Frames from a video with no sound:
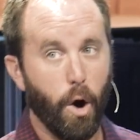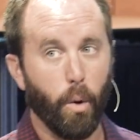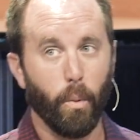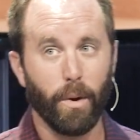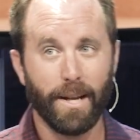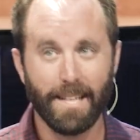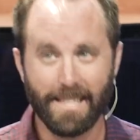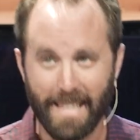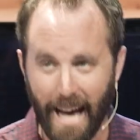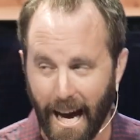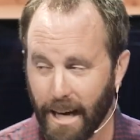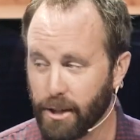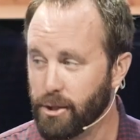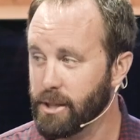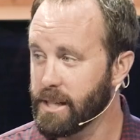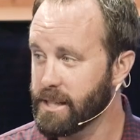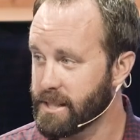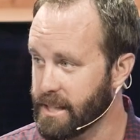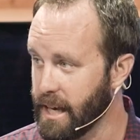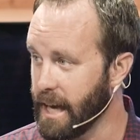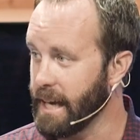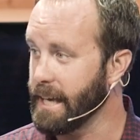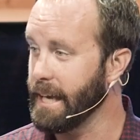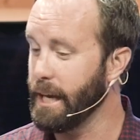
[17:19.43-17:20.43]
What he's actually
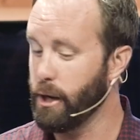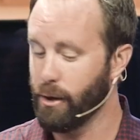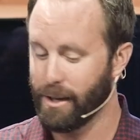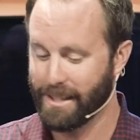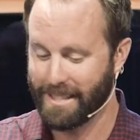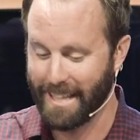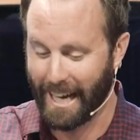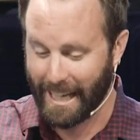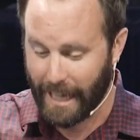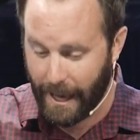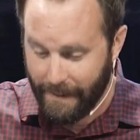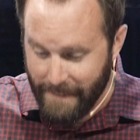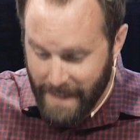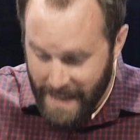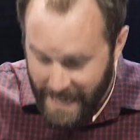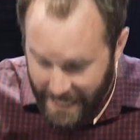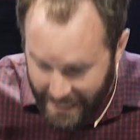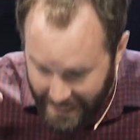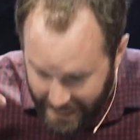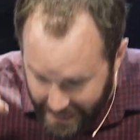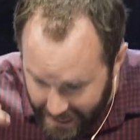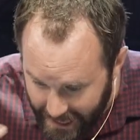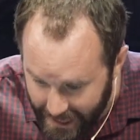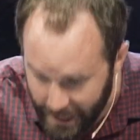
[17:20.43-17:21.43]
saying here is like,
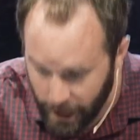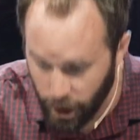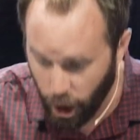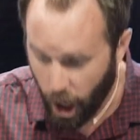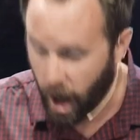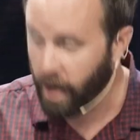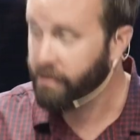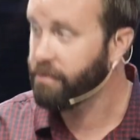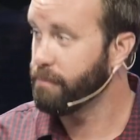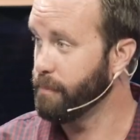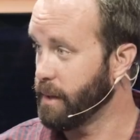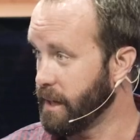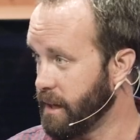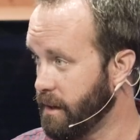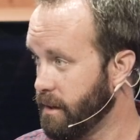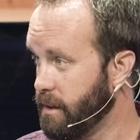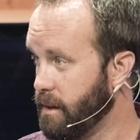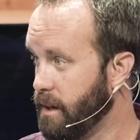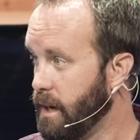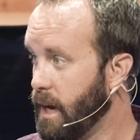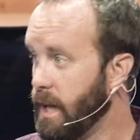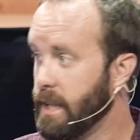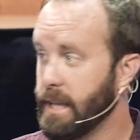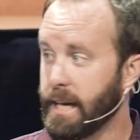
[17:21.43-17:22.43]
get it off me
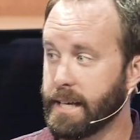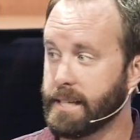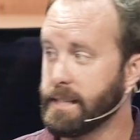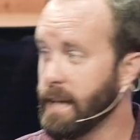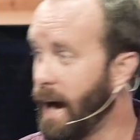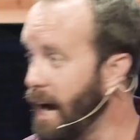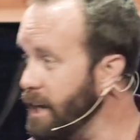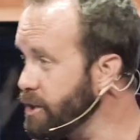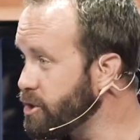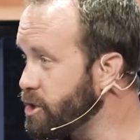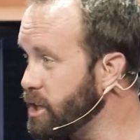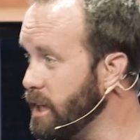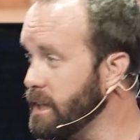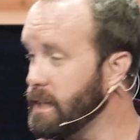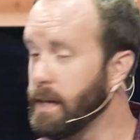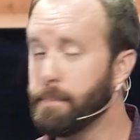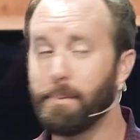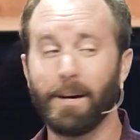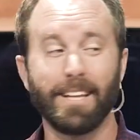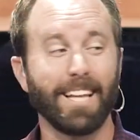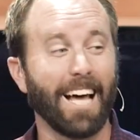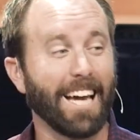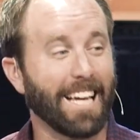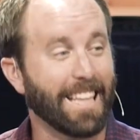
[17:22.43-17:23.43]
like not
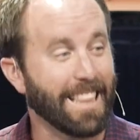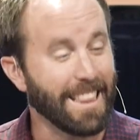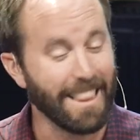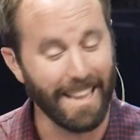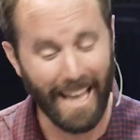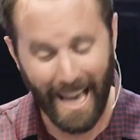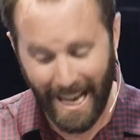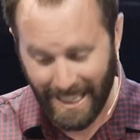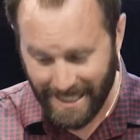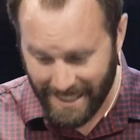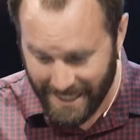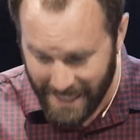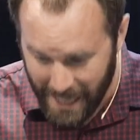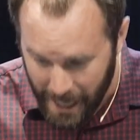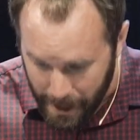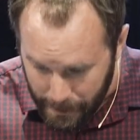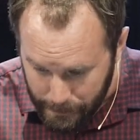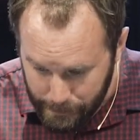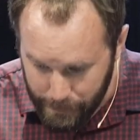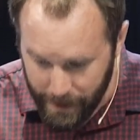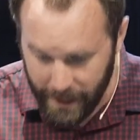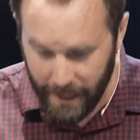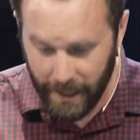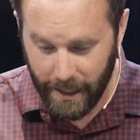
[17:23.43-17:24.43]
gently, but like, let
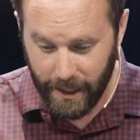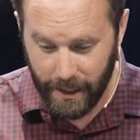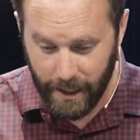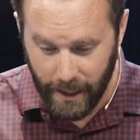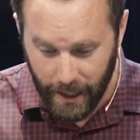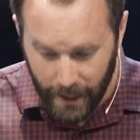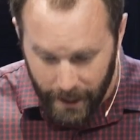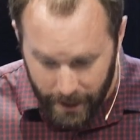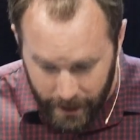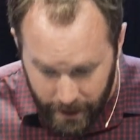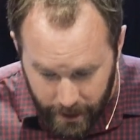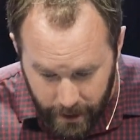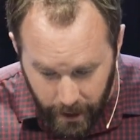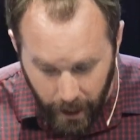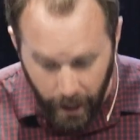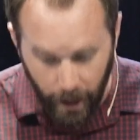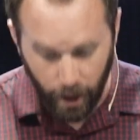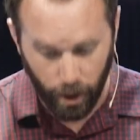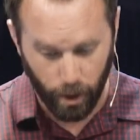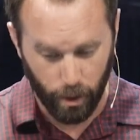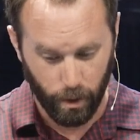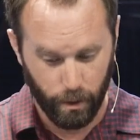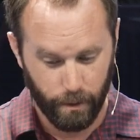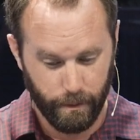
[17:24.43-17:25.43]
me
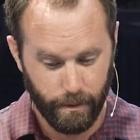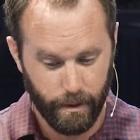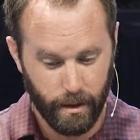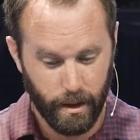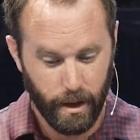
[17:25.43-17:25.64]
go.